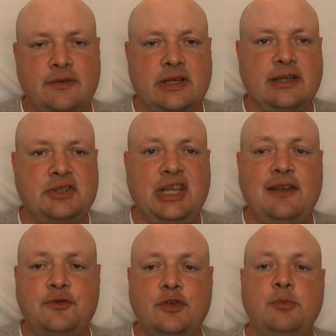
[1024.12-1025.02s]
of this. Now,
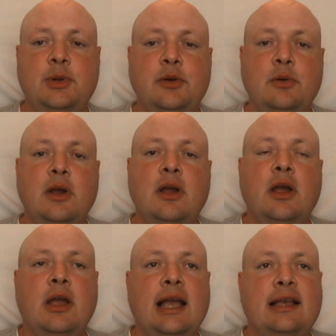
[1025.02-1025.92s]
Steve Trueblue
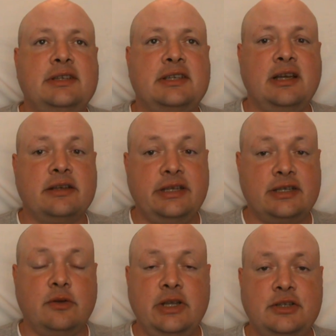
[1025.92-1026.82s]
has discussed
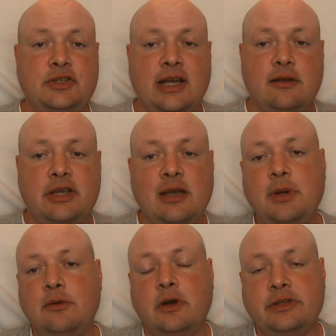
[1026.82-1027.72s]
this on his channel,
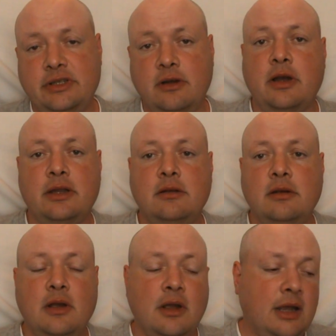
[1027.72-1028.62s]
Kimbo99,
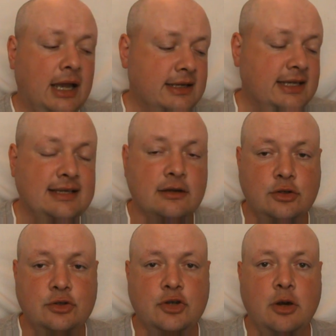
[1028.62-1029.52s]
and he's done a
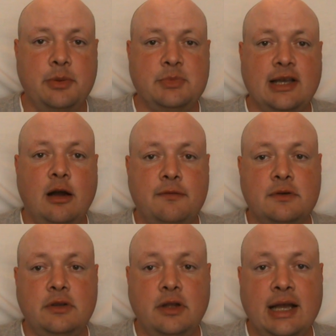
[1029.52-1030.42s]
good job himself,
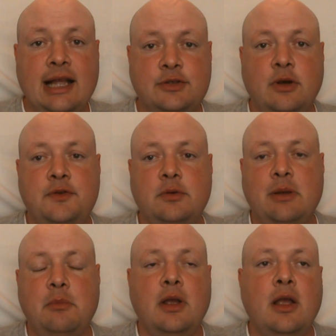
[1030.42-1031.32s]
and, you know, hats off to
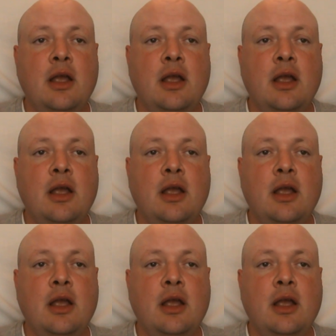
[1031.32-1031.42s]
him.